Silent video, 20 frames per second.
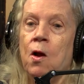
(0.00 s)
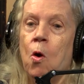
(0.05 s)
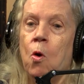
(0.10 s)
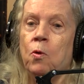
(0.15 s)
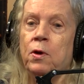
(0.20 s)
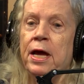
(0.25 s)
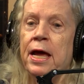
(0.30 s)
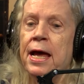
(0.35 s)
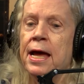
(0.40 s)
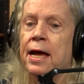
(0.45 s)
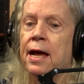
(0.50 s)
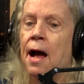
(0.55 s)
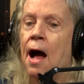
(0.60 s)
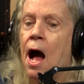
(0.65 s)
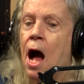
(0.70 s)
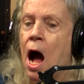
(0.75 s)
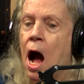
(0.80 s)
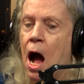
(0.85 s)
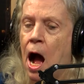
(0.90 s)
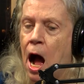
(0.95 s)
Okay,
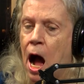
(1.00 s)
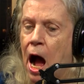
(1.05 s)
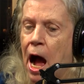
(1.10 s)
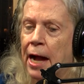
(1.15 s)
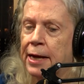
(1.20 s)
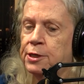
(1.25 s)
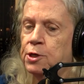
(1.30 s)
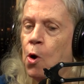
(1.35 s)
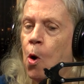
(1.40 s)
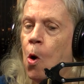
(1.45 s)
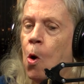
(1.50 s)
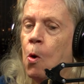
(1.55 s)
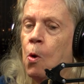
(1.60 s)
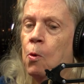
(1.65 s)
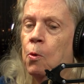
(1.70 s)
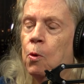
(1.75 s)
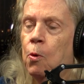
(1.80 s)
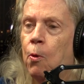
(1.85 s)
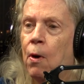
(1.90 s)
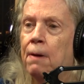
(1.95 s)
I
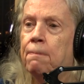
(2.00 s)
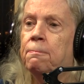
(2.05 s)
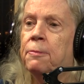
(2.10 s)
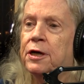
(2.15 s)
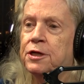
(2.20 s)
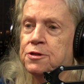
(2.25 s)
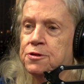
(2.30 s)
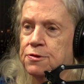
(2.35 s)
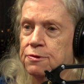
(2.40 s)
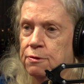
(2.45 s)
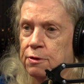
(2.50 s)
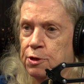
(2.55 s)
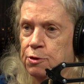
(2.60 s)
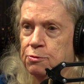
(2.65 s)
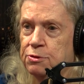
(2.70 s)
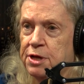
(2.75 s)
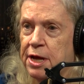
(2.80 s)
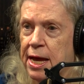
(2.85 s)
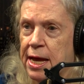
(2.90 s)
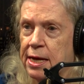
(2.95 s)
know what bus
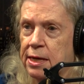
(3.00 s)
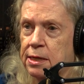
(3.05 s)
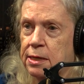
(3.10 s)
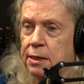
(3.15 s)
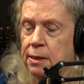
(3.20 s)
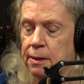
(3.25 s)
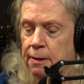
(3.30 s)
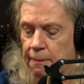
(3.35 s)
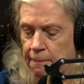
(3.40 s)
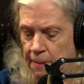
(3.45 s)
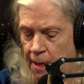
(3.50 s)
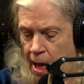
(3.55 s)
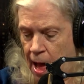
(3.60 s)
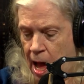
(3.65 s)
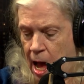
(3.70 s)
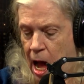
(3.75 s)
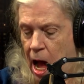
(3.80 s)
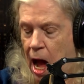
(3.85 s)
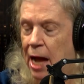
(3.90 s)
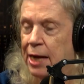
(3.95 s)
you take.
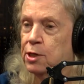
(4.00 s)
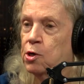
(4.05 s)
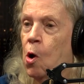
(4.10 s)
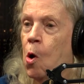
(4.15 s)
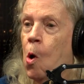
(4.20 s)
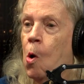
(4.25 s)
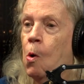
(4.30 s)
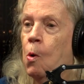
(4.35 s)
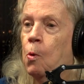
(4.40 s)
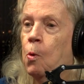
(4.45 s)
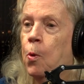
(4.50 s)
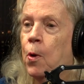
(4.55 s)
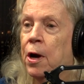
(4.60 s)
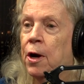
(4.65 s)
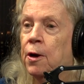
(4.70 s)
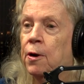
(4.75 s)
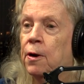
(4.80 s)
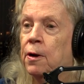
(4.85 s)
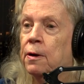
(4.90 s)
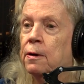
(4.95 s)
I know
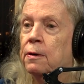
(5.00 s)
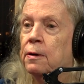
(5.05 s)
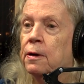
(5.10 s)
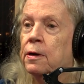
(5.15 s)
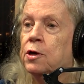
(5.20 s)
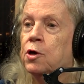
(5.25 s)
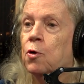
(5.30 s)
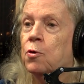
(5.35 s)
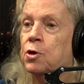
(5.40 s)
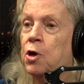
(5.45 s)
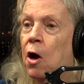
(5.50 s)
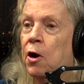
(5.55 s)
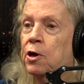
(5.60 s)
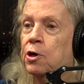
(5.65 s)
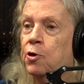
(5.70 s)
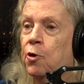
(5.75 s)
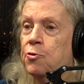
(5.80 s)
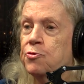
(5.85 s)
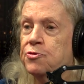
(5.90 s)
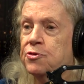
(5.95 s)
where your
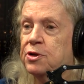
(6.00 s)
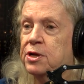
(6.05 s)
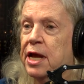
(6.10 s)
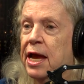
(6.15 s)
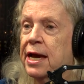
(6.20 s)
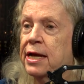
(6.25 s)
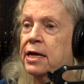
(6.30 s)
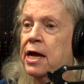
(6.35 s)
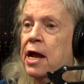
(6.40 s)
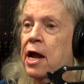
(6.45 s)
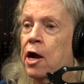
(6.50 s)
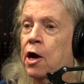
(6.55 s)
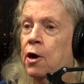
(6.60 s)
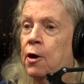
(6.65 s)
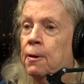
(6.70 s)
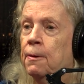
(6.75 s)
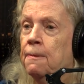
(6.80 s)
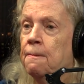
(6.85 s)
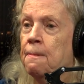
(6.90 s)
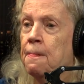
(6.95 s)
daughter goes to
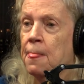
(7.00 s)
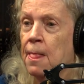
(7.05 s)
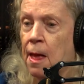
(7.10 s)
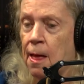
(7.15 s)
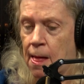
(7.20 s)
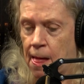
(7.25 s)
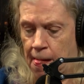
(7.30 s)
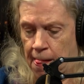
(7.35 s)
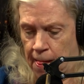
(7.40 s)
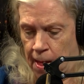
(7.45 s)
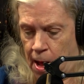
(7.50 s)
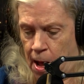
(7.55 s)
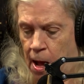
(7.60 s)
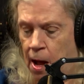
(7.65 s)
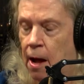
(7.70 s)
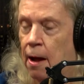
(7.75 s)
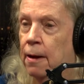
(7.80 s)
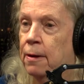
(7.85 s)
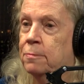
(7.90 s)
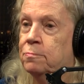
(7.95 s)
daycare.
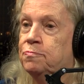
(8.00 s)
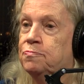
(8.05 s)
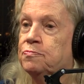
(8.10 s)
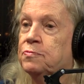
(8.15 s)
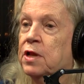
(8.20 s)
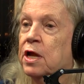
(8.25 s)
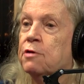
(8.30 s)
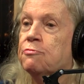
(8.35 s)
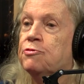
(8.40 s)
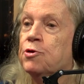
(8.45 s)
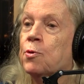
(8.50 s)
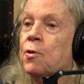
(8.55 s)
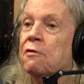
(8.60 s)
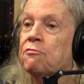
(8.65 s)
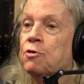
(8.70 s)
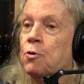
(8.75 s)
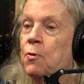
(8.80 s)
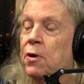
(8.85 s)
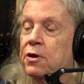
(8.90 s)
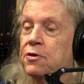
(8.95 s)
Um, if you
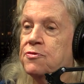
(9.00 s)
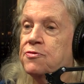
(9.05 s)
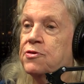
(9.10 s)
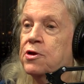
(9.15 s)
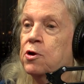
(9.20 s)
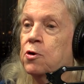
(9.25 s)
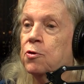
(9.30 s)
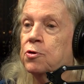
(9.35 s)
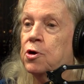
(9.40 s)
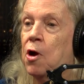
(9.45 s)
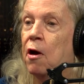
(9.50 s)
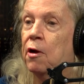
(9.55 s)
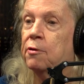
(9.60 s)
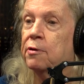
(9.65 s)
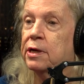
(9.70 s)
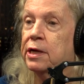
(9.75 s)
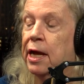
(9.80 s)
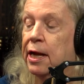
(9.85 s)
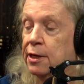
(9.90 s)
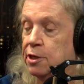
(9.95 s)
ever want to see your
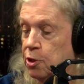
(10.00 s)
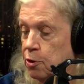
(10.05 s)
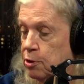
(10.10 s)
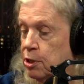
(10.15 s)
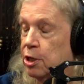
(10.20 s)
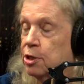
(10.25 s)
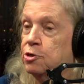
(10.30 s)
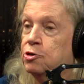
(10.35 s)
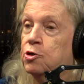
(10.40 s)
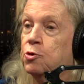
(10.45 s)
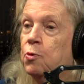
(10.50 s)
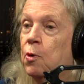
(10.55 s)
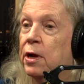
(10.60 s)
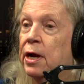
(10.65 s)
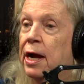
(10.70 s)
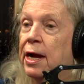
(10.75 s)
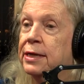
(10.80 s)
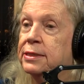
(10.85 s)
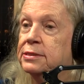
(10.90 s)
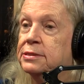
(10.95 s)
daughter again, you're going to do
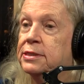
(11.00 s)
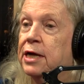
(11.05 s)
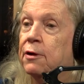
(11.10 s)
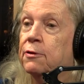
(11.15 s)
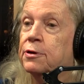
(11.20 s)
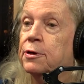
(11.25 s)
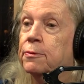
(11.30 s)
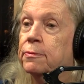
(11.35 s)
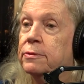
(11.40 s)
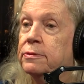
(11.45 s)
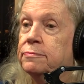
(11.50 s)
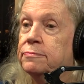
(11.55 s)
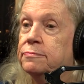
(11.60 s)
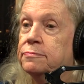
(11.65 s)
what I tell you.